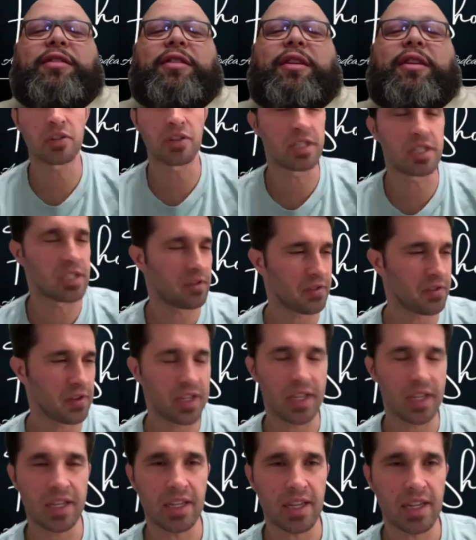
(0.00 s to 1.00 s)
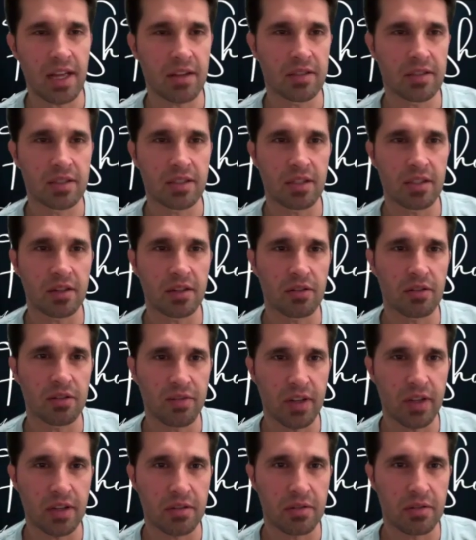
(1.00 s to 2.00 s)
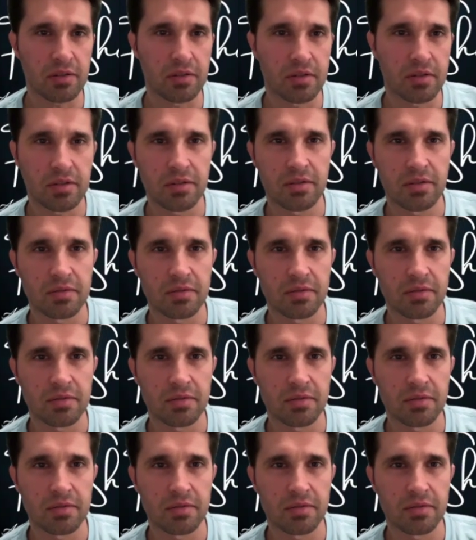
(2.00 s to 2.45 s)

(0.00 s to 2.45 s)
I was crazy for thinking Dallas is going to go to the finals.